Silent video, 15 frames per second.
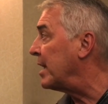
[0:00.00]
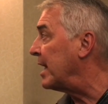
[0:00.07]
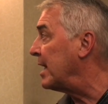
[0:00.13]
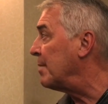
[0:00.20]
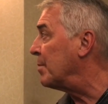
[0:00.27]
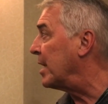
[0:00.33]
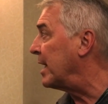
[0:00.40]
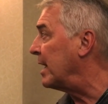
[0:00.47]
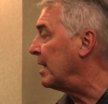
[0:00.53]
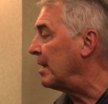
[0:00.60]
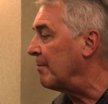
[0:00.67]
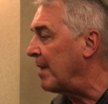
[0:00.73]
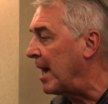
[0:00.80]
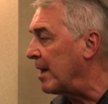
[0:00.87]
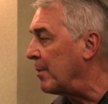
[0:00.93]
anybody, and
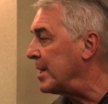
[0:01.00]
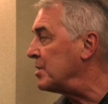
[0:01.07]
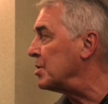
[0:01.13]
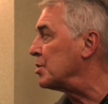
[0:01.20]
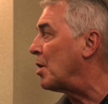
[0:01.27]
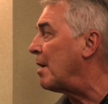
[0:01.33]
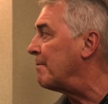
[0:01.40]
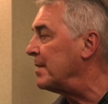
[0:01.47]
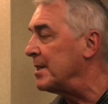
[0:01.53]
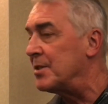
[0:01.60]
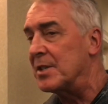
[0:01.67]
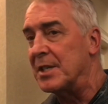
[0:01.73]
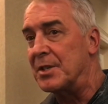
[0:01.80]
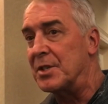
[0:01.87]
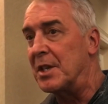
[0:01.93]
he evaluates his
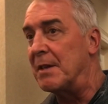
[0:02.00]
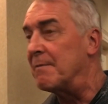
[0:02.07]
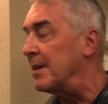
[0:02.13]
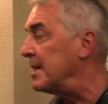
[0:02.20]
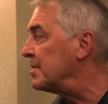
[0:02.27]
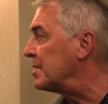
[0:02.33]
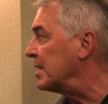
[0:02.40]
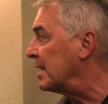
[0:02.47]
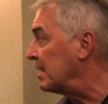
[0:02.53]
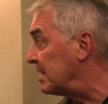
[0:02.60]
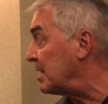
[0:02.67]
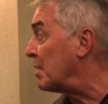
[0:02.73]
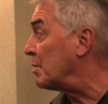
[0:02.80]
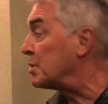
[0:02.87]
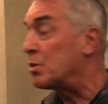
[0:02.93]
offense and his defense, and
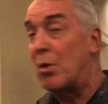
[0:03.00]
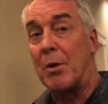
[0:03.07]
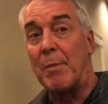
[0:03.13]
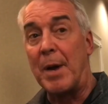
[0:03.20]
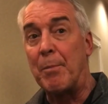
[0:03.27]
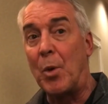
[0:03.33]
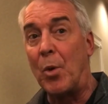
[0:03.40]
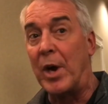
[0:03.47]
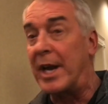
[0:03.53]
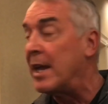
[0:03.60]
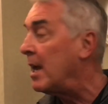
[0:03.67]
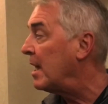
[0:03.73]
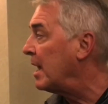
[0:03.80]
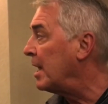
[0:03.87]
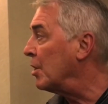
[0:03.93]
that was sort of my point.
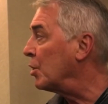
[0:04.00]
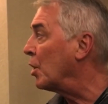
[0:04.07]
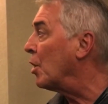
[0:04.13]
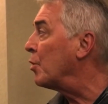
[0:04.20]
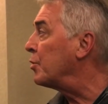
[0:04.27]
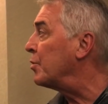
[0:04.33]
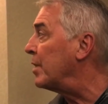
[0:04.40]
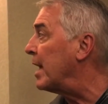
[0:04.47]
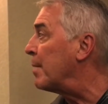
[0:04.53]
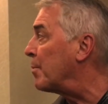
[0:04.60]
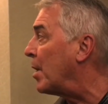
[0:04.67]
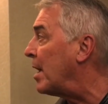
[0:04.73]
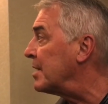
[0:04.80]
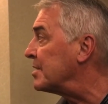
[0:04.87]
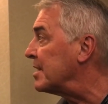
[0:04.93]
He'll go through that
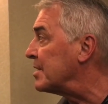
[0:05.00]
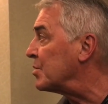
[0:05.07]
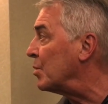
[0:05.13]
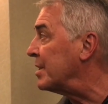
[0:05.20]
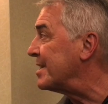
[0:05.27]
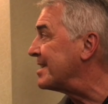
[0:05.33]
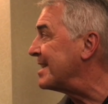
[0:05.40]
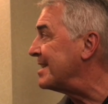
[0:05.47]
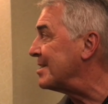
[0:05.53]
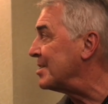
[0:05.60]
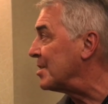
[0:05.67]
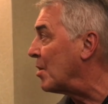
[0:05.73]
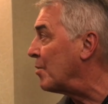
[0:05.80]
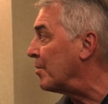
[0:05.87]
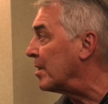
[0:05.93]
process when the
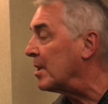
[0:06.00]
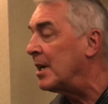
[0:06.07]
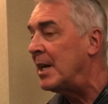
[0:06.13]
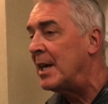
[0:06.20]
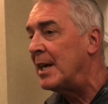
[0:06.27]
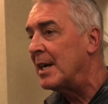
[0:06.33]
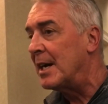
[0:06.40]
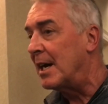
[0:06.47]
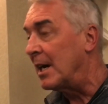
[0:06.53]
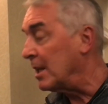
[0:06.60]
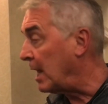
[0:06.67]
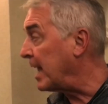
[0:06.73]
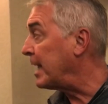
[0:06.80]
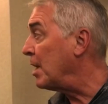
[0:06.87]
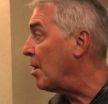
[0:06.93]
season's over,
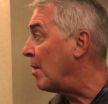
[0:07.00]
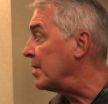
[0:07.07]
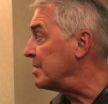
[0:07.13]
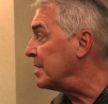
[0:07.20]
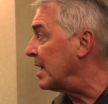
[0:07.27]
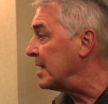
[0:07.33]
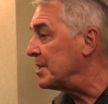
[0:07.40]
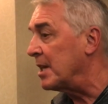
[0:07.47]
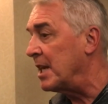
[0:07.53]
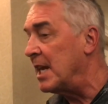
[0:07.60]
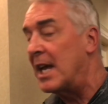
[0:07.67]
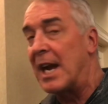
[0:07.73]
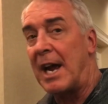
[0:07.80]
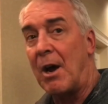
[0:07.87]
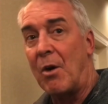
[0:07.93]
like he always does, and he
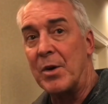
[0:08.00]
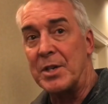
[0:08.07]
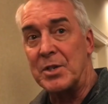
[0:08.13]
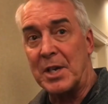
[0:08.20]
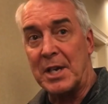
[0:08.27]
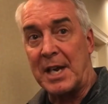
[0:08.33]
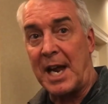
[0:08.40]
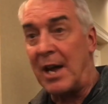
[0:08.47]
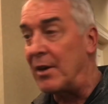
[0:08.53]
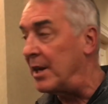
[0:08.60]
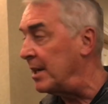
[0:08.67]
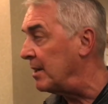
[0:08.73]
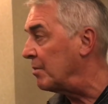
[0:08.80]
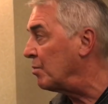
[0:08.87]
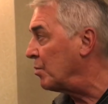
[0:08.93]
and I always sit down
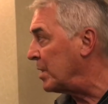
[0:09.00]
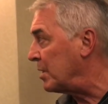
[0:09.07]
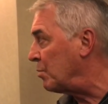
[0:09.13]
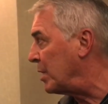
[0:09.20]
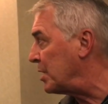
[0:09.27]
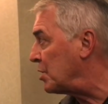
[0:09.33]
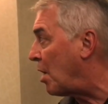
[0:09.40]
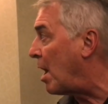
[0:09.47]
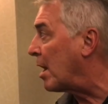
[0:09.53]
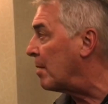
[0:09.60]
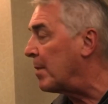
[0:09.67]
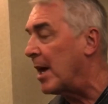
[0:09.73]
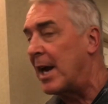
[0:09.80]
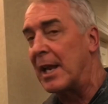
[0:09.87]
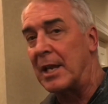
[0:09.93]
and we talk
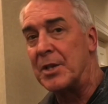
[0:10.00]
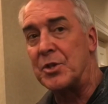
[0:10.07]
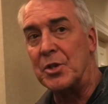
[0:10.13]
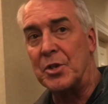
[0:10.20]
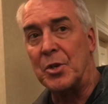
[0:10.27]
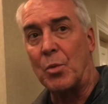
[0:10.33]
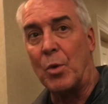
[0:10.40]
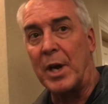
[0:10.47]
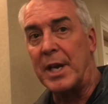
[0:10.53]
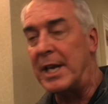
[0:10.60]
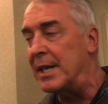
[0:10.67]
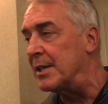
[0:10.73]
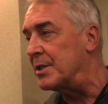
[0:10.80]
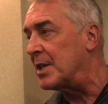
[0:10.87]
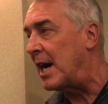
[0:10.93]
about, I listen to what
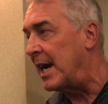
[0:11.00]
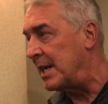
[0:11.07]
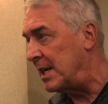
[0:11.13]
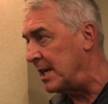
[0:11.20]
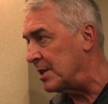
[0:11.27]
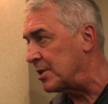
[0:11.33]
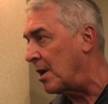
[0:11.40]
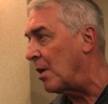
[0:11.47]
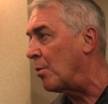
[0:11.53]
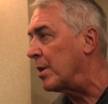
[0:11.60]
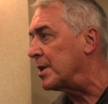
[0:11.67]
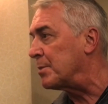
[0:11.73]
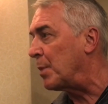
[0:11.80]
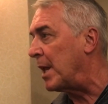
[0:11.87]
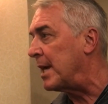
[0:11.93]
his ideas are, what
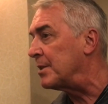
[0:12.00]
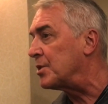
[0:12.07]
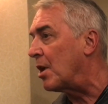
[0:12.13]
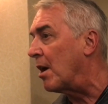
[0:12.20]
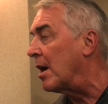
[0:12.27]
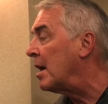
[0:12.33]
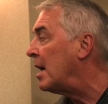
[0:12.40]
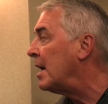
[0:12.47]
his plans are,